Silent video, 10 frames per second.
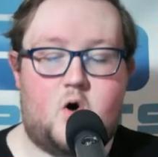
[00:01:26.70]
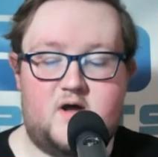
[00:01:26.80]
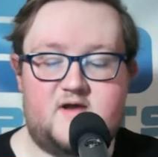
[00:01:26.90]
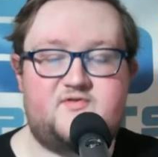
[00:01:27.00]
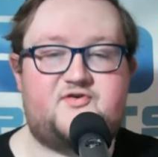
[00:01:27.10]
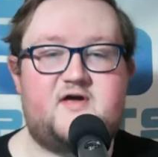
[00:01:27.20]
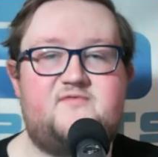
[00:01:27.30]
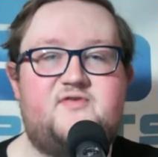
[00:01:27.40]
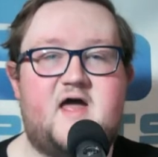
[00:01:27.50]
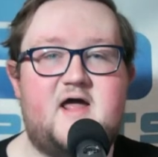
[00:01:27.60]
On
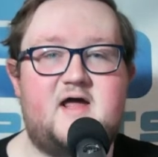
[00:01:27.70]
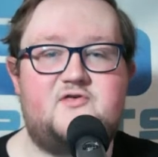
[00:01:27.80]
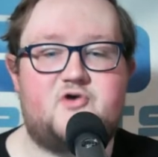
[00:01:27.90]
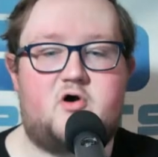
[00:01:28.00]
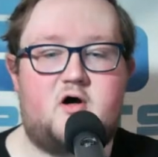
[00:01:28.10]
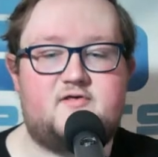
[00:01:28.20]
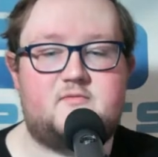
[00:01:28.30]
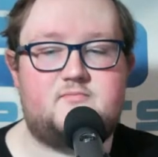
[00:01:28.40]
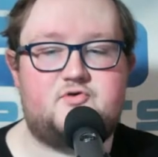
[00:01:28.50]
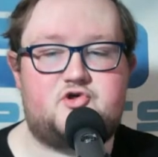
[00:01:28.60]
today's
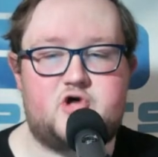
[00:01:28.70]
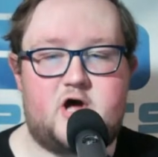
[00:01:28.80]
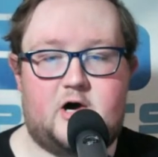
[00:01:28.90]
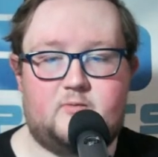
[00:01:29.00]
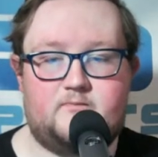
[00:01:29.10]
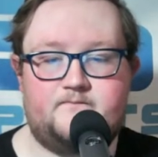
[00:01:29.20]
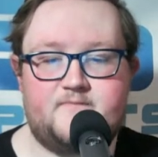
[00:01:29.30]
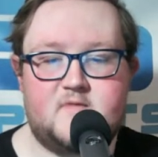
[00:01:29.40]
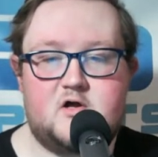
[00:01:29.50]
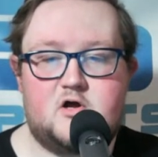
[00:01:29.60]
awesome show,
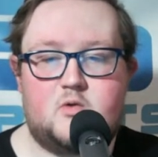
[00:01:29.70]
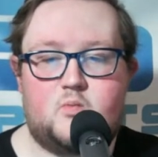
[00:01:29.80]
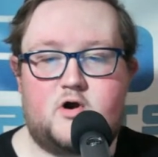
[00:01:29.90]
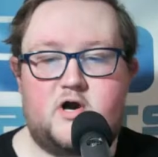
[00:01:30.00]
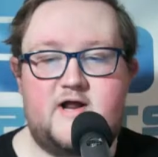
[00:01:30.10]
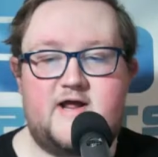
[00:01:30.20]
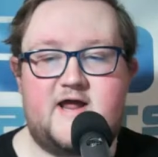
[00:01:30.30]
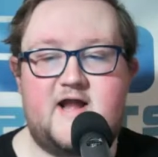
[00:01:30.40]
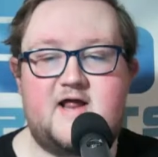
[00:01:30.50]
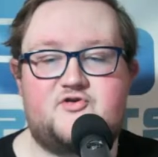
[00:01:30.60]
we're going to
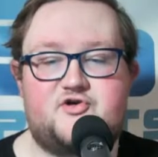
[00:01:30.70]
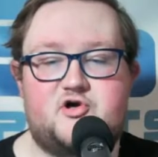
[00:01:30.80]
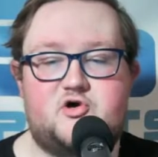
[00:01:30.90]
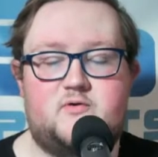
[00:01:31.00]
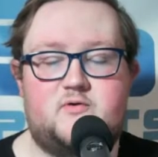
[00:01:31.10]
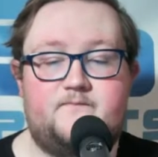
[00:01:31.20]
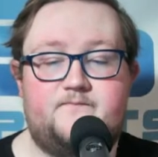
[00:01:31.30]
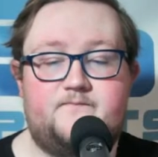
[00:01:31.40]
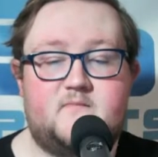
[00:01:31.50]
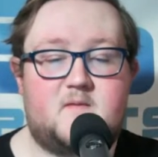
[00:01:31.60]
get into
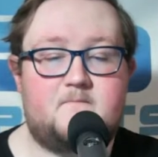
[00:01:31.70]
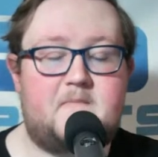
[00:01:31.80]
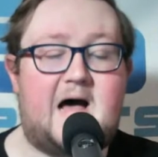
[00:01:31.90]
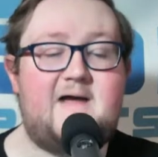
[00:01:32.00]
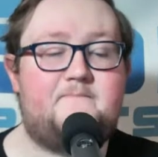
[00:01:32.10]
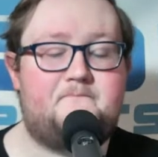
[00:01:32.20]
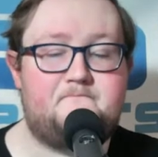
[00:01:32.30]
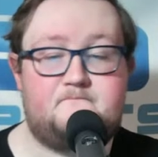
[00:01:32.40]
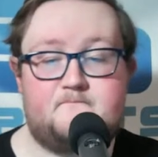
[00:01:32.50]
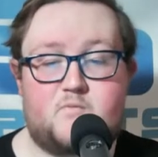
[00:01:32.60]
my
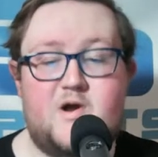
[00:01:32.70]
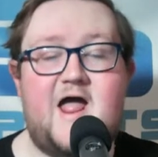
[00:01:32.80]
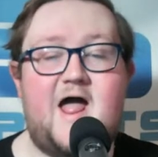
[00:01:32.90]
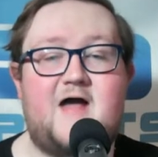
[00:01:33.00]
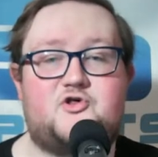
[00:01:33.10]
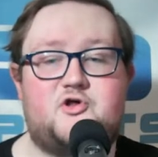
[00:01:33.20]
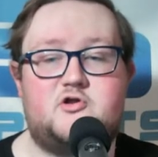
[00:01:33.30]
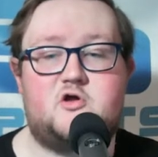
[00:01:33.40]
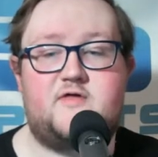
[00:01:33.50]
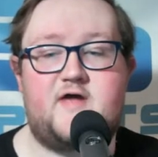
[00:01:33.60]

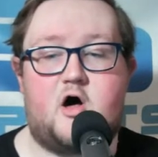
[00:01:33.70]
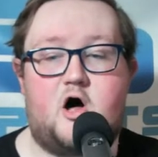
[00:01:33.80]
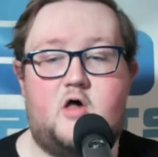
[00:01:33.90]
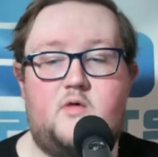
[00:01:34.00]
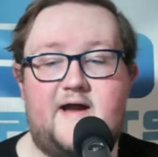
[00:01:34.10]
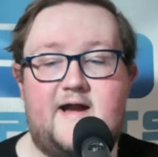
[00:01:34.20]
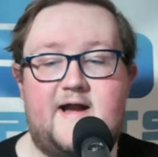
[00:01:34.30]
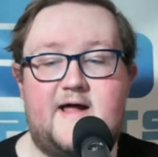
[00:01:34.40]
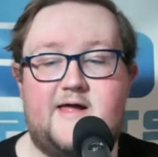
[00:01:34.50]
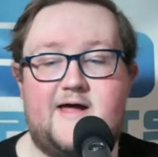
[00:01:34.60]
reaction to the
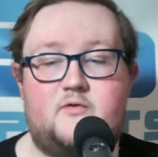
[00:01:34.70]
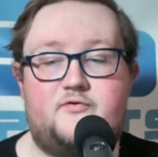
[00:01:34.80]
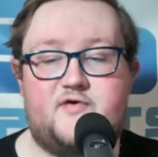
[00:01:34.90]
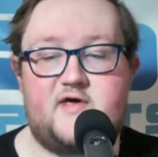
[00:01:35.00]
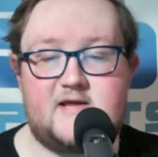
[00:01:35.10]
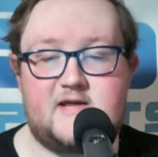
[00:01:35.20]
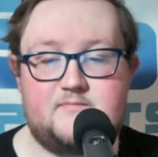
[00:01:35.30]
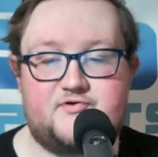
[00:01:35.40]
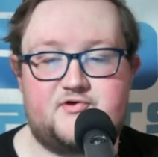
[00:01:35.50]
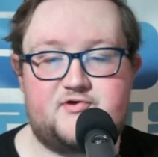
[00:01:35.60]
All-NLL
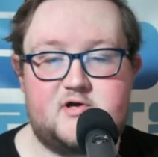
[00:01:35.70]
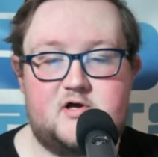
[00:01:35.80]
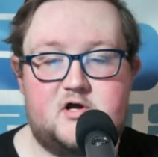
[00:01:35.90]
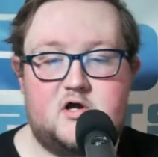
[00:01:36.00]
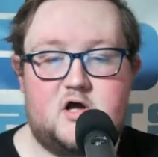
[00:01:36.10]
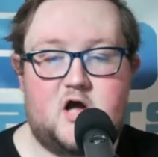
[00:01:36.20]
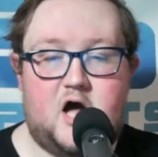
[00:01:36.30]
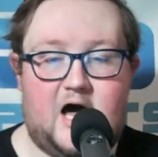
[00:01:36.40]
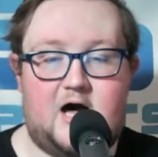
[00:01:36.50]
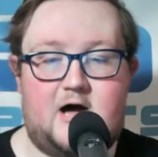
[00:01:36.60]
teams.
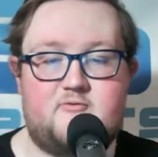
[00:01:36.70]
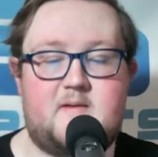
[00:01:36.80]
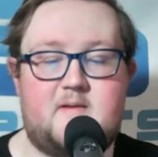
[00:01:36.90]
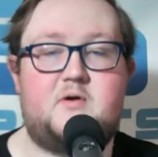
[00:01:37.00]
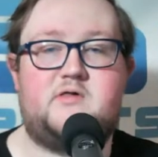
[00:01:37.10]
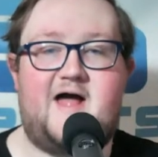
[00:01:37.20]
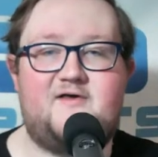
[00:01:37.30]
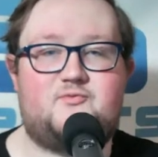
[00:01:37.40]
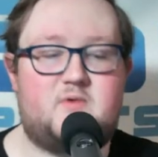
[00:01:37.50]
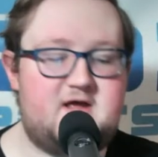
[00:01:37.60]
Remember
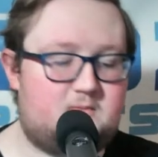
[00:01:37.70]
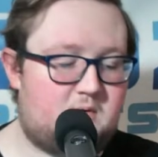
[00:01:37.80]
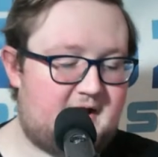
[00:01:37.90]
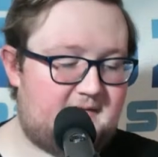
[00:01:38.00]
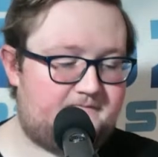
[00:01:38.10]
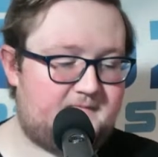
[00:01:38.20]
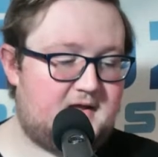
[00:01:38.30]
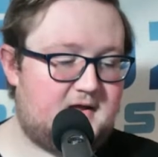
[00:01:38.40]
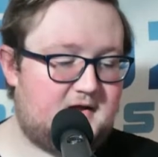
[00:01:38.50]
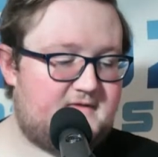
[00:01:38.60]
last week when
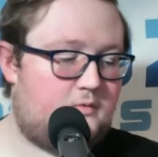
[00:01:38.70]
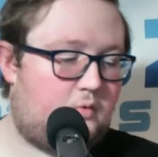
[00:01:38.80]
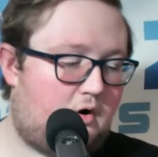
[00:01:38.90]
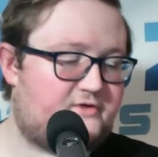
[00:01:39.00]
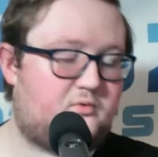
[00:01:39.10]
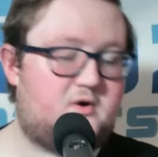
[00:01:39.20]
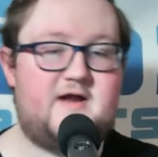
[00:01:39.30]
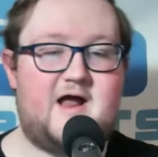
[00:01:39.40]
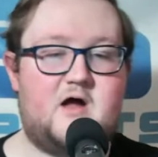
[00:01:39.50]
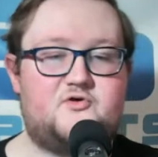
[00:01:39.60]
the awards were
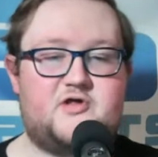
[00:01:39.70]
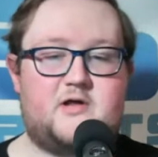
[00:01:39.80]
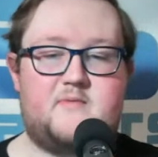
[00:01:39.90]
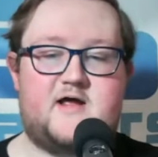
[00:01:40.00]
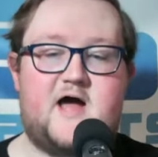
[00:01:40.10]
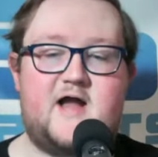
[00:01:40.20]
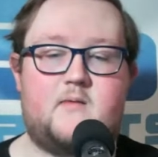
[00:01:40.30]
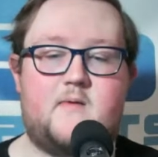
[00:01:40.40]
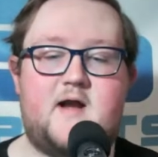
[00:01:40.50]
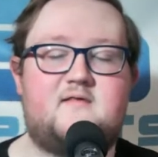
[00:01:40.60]
announced and we
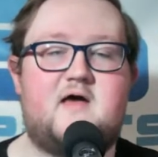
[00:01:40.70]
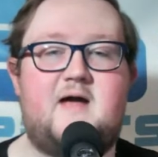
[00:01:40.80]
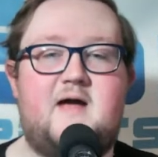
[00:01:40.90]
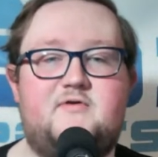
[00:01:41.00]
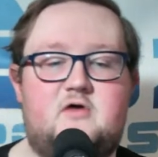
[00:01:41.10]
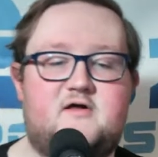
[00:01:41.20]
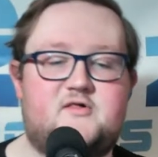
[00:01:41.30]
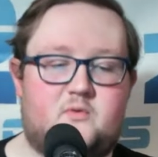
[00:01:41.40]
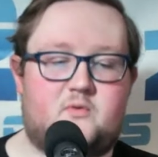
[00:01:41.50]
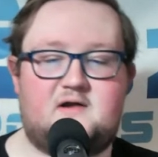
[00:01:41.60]
kind of ran out of time to do
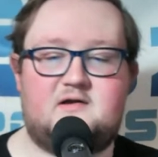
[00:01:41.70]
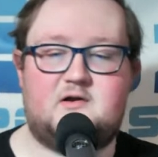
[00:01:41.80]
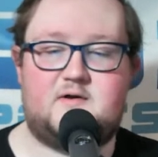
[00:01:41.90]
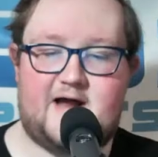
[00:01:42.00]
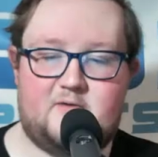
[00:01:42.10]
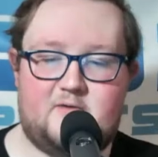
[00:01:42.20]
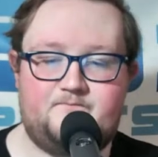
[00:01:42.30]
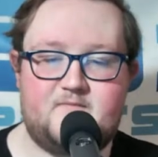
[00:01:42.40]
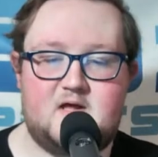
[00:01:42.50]
this, but we're going to do it now.